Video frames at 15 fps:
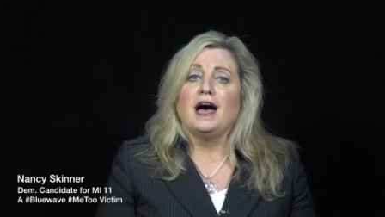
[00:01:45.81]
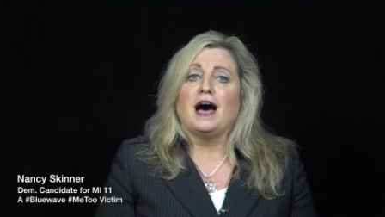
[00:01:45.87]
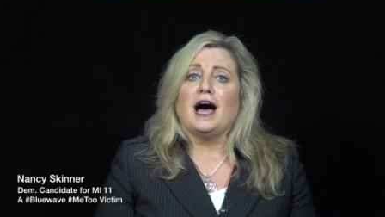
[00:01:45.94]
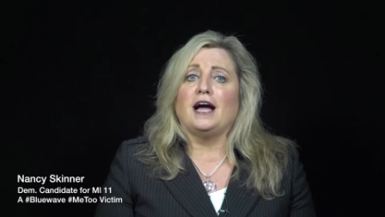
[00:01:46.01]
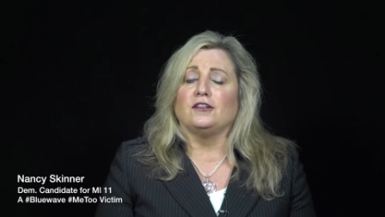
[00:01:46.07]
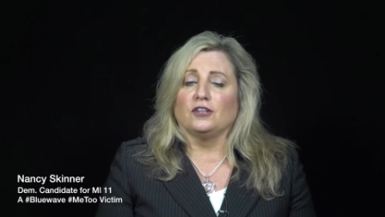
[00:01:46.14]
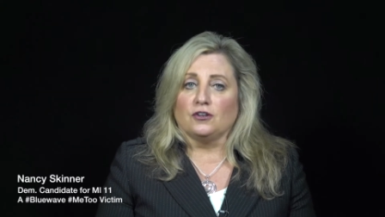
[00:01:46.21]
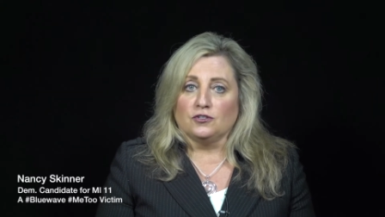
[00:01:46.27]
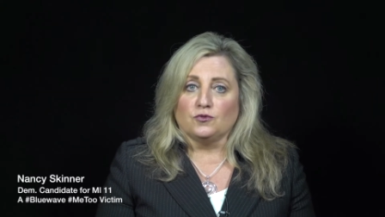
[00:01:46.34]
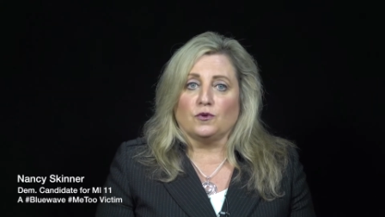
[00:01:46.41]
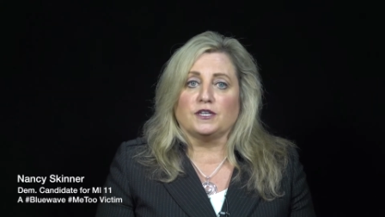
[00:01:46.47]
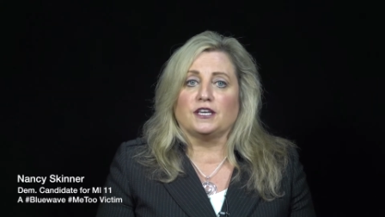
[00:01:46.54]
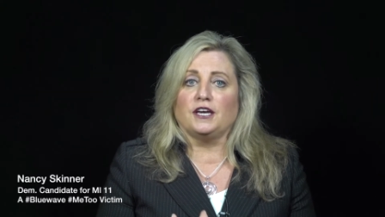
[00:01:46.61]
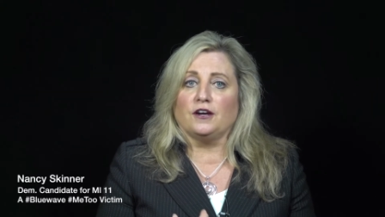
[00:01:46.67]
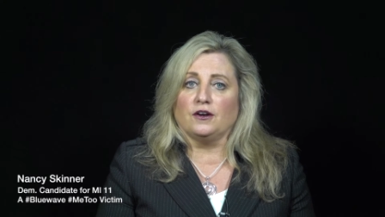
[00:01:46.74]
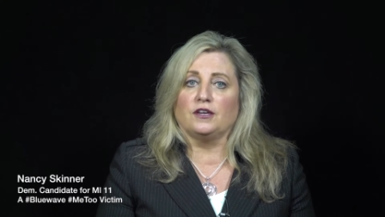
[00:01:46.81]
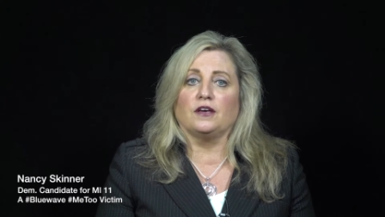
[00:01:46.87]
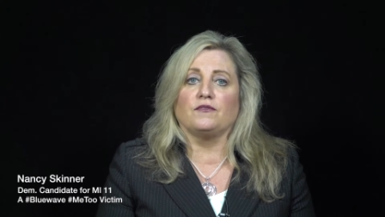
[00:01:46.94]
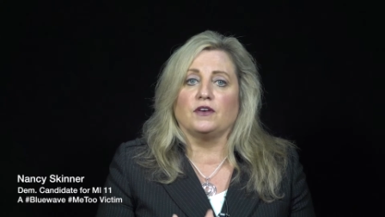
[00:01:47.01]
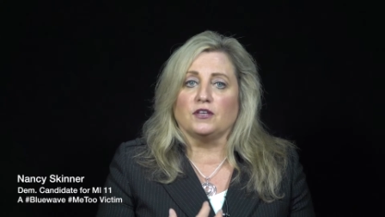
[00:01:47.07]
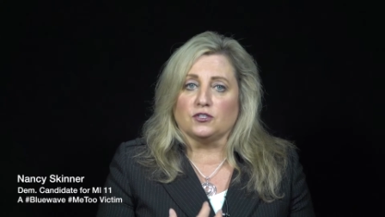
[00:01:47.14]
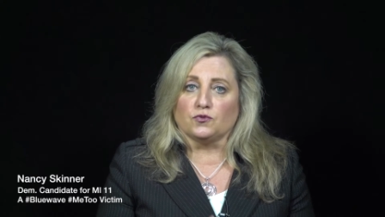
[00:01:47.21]
I learned what
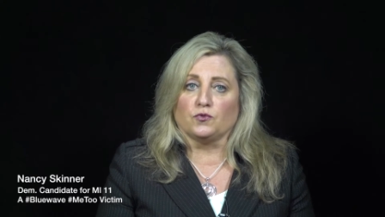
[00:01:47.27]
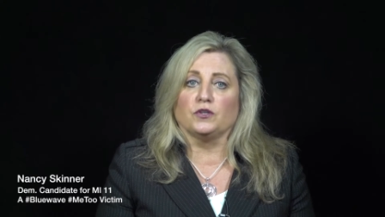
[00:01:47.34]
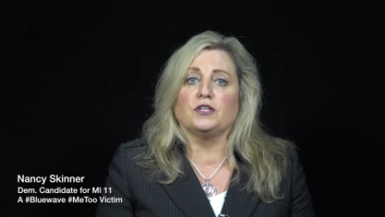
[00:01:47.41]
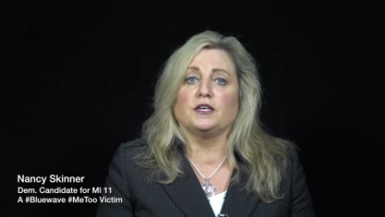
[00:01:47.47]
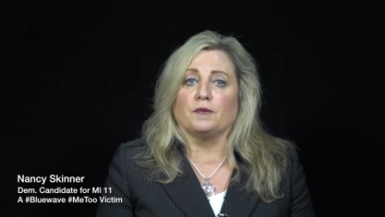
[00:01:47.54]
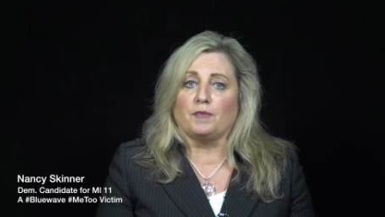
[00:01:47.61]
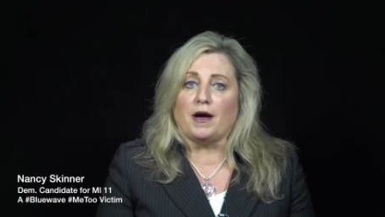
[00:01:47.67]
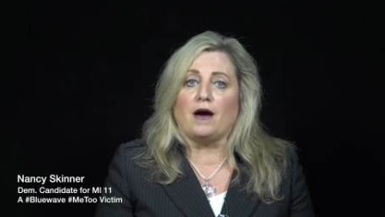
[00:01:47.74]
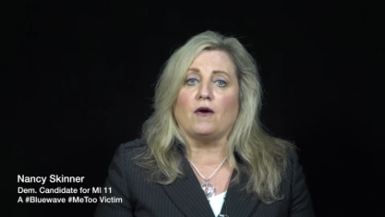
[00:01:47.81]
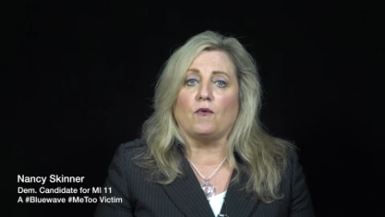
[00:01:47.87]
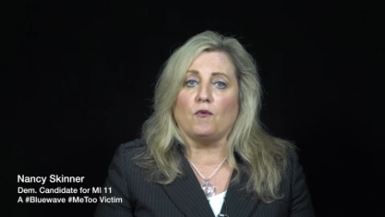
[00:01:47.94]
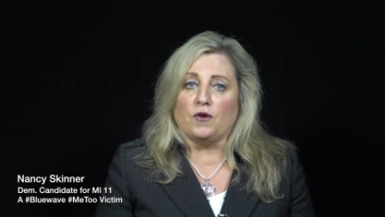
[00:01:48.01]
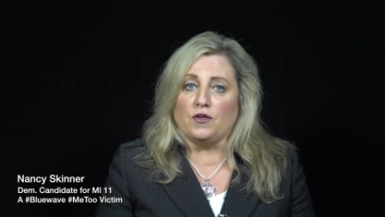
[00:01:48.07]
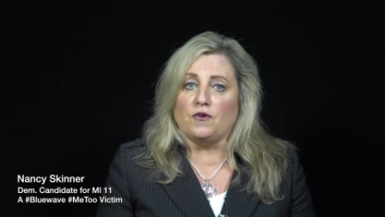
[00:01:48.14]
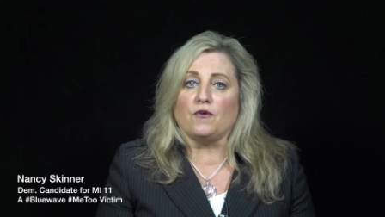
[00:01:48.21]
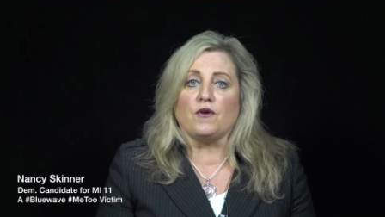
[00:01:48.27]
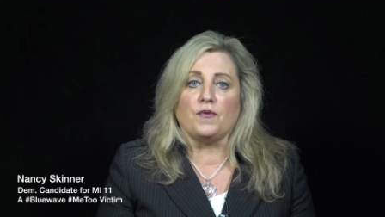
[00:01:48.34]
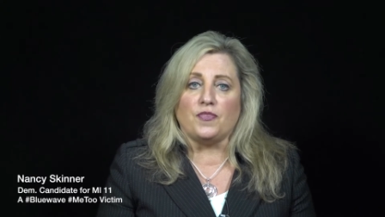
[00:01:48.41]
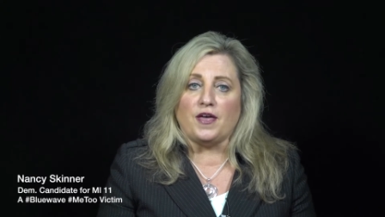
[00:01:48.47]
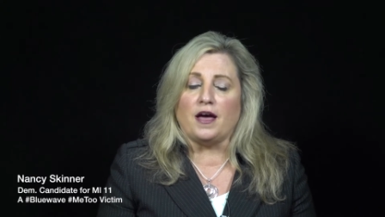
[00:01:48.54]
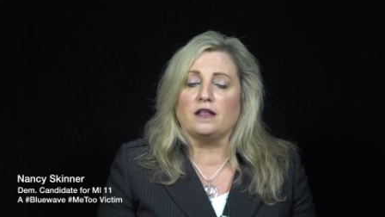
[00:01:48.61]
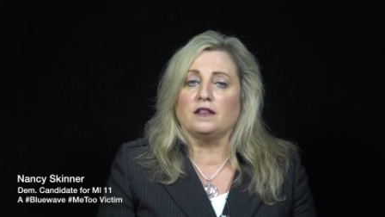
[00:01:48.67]
caregiving is really about when you're
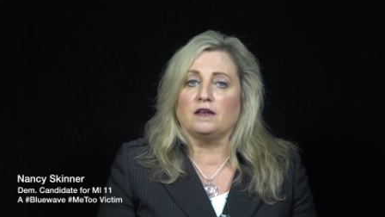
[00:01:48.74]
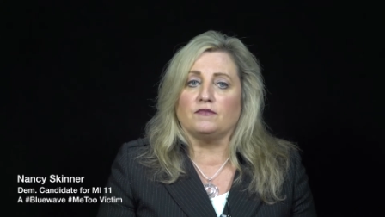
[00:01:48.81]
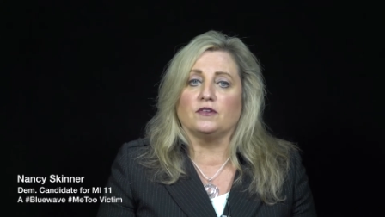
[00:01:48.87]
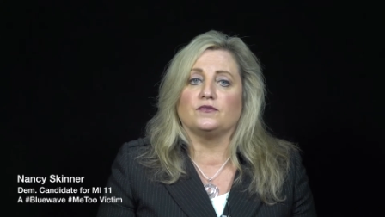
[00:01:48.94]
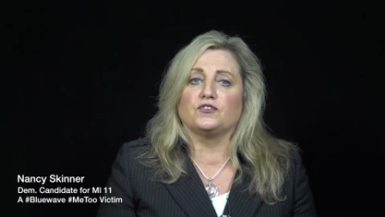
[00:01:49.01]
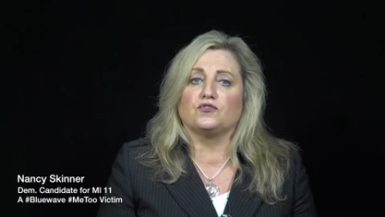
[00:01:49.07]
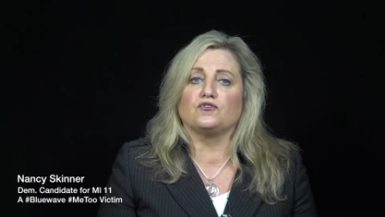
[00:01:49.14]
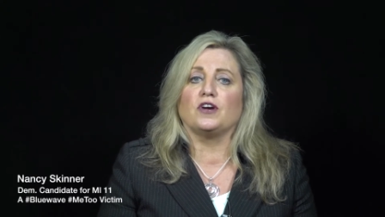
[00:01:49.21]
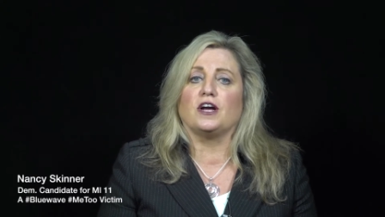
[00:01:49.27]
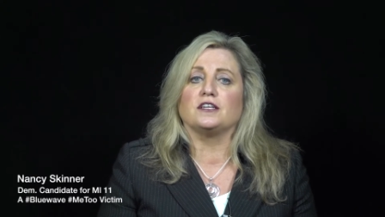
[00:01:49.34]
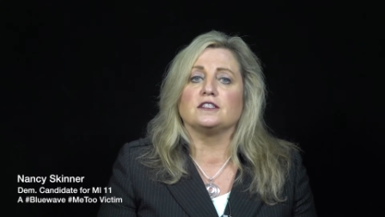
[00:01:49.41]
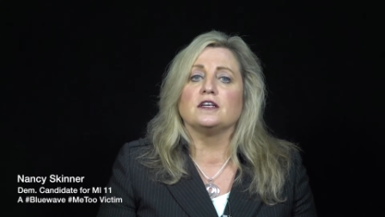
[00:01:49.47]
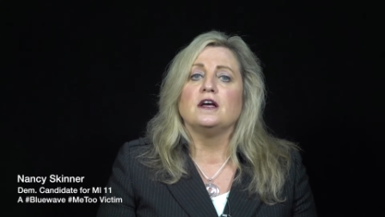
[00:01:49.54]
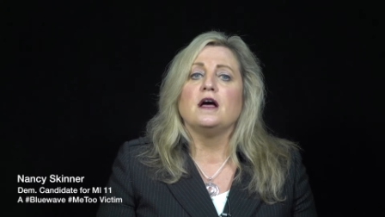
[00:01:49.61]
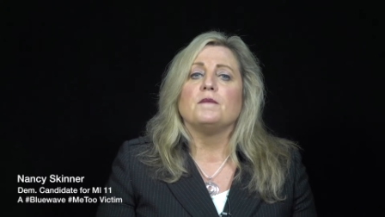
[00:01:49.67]
at that level of stress.